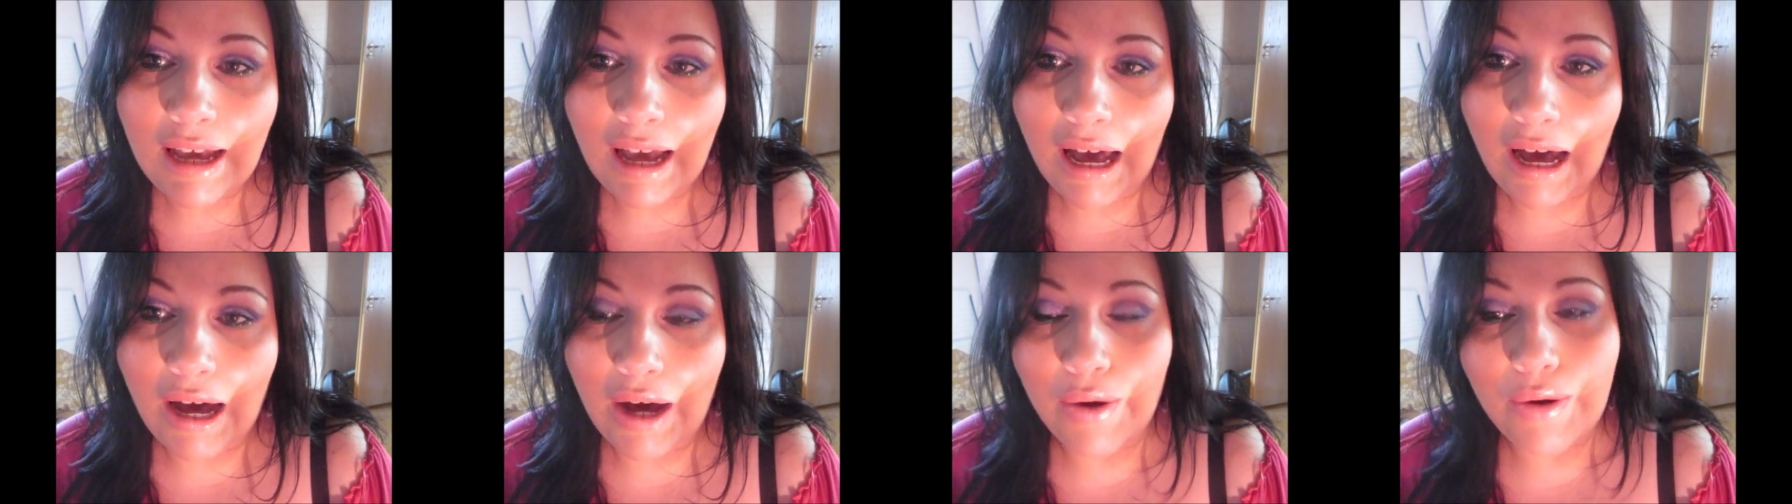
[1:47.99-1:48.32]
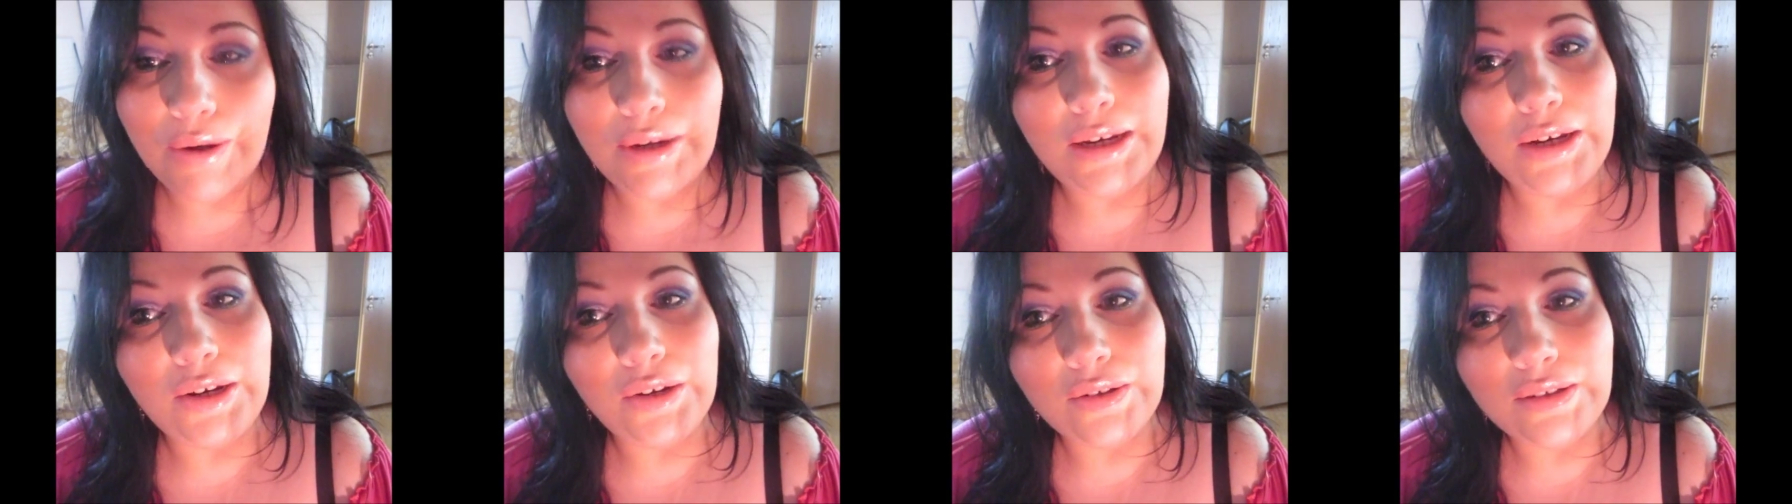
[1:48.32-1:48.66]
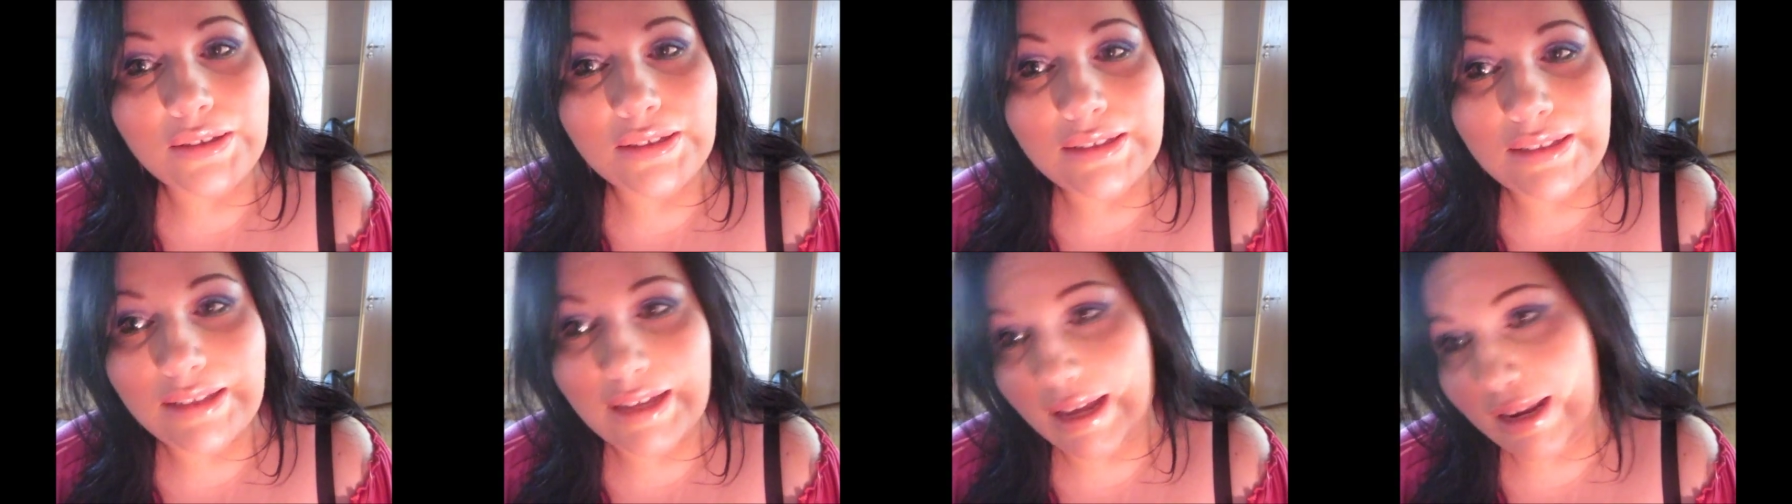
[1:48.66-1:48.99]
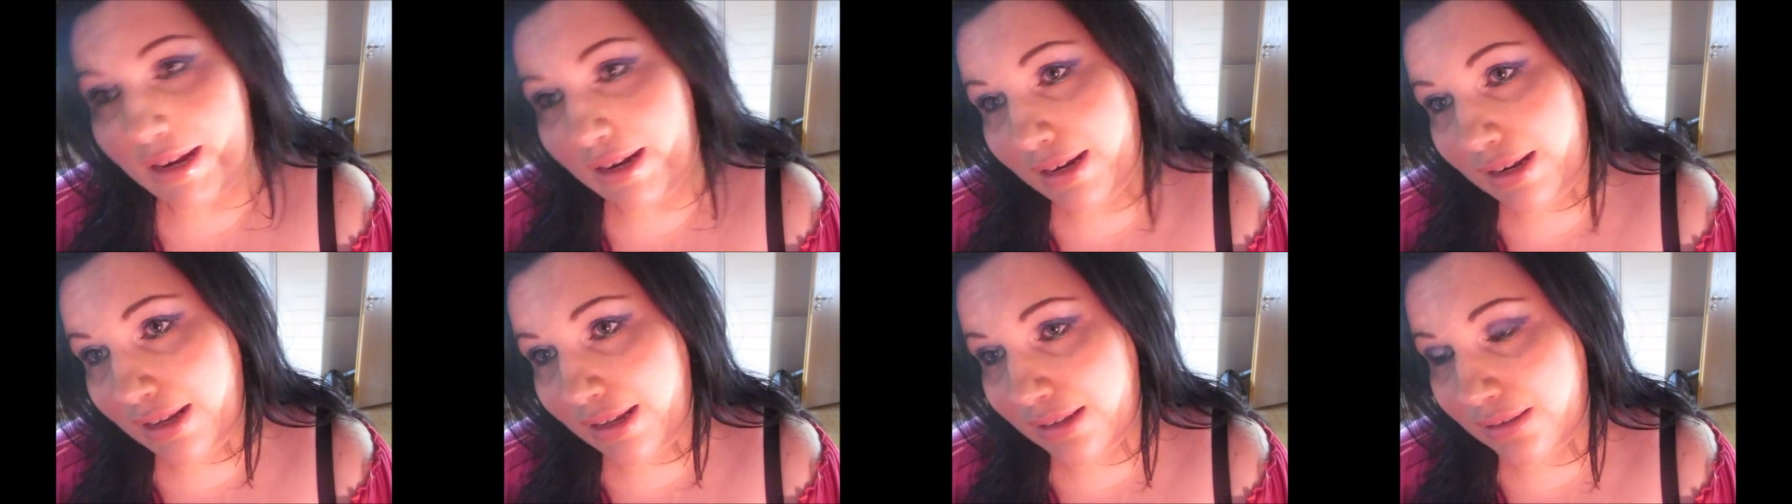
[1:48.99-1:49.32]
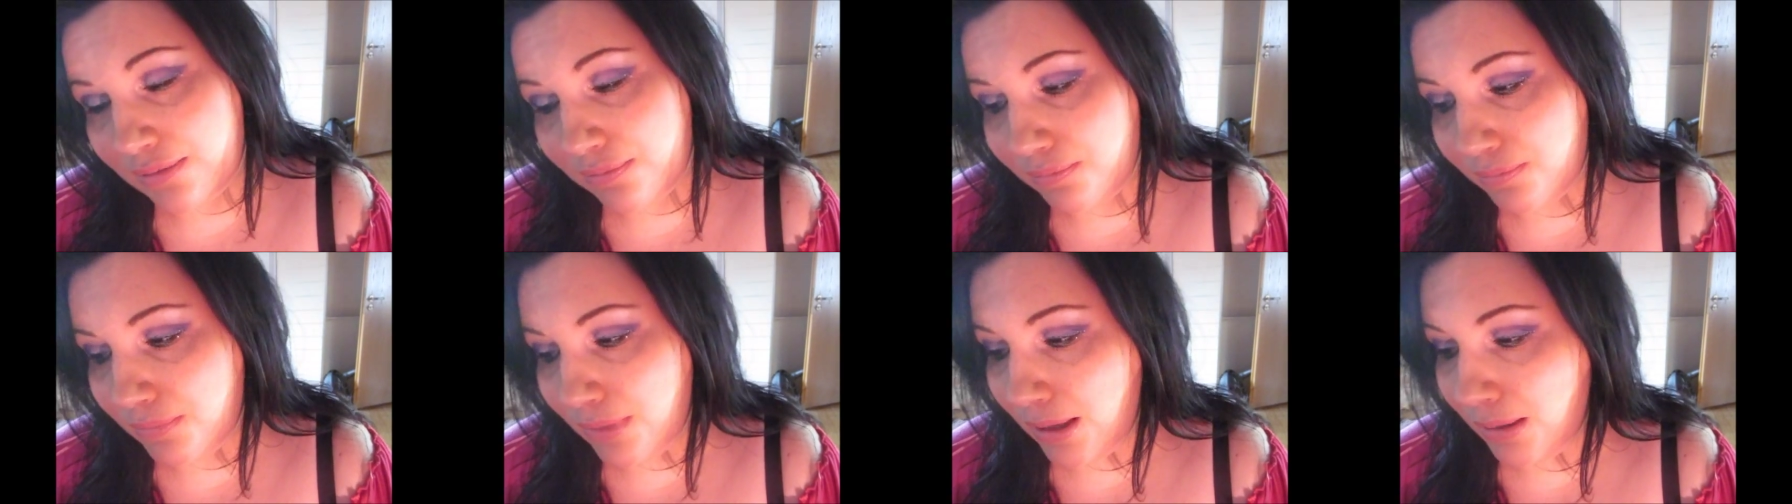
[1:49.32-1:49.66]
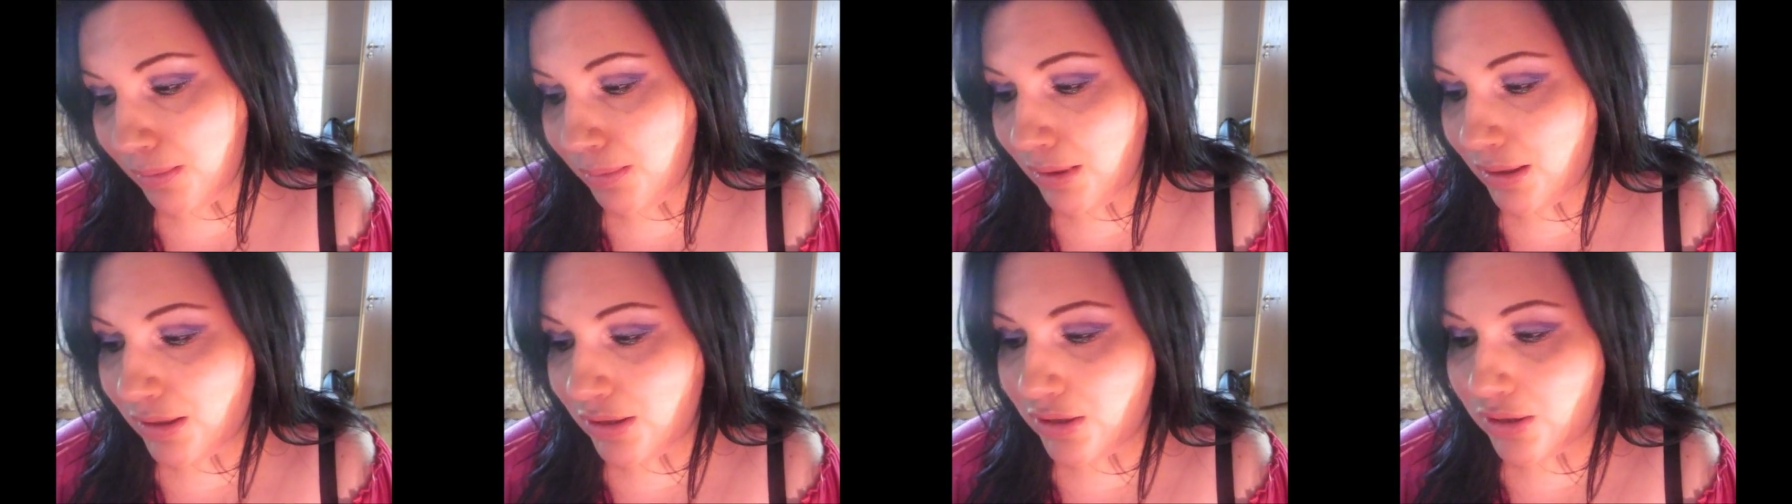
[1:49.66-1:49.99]
how it looks then and
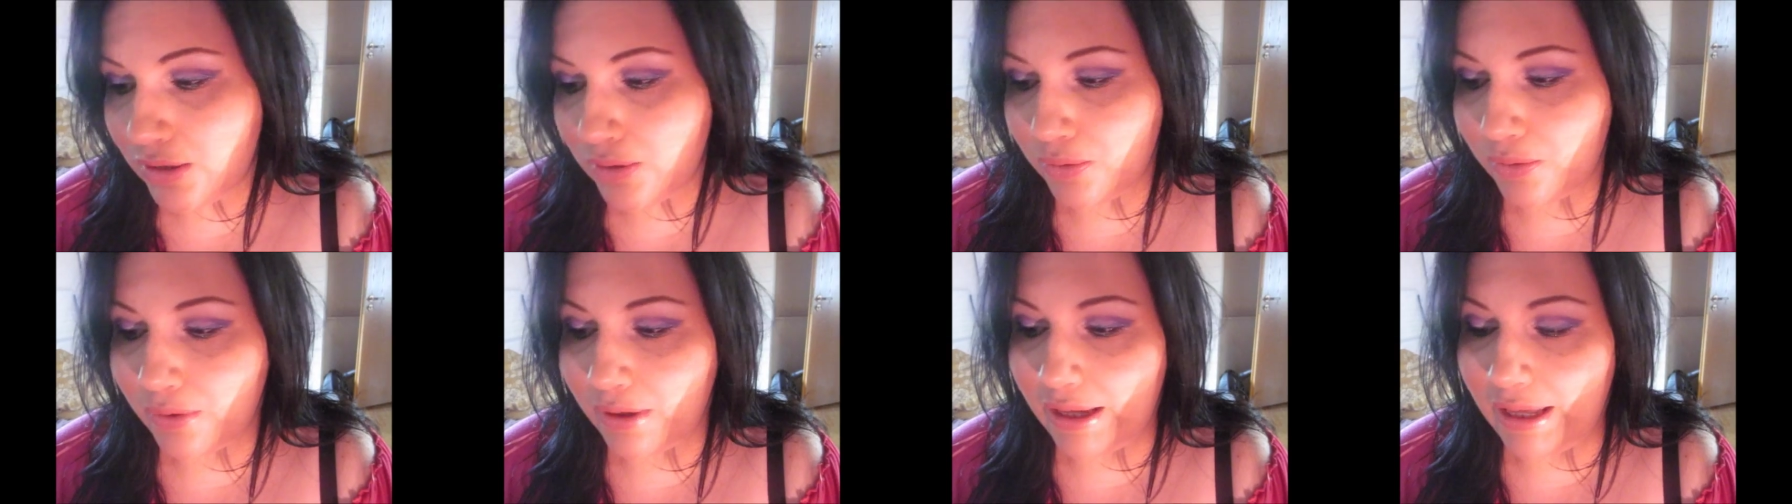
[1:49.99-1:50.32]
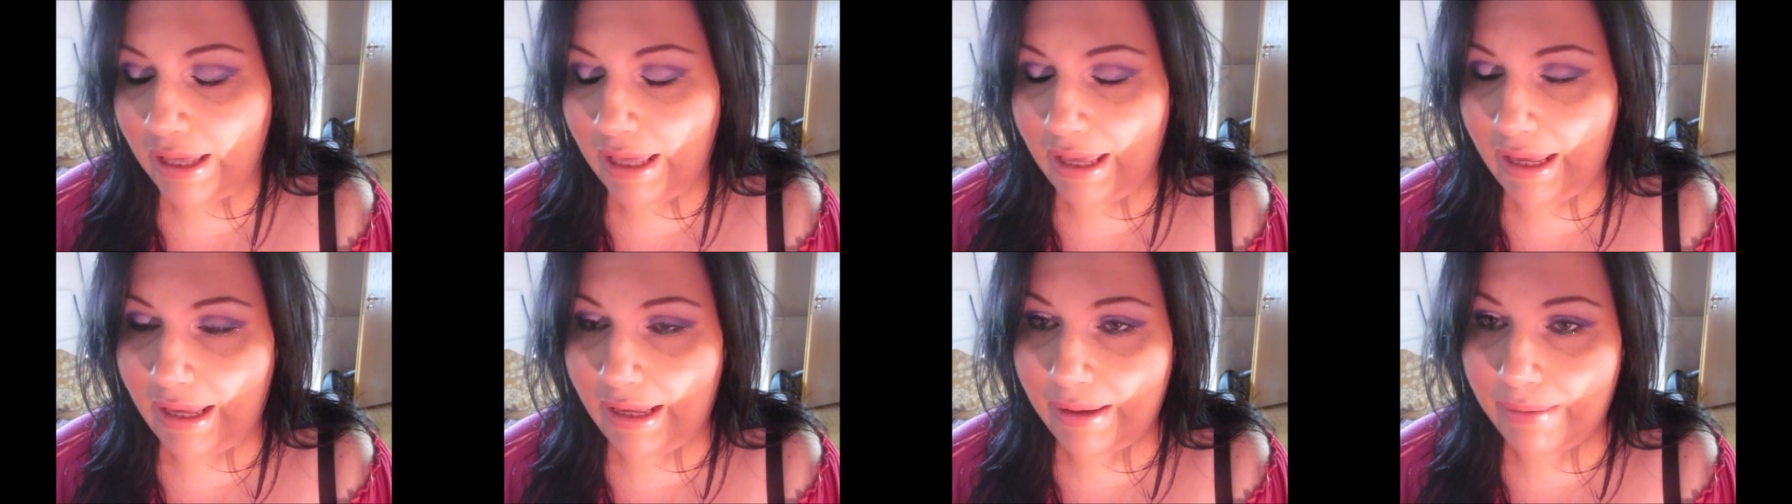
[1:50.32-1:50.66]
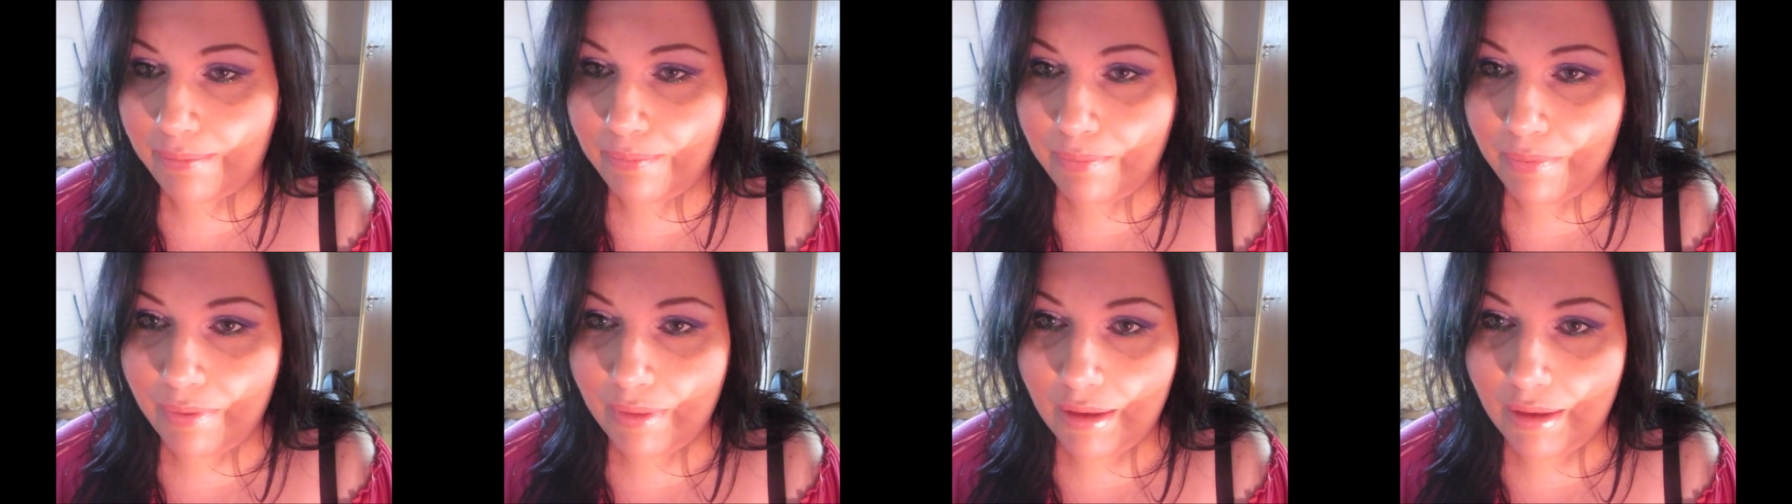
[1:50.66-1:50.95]
maybe do a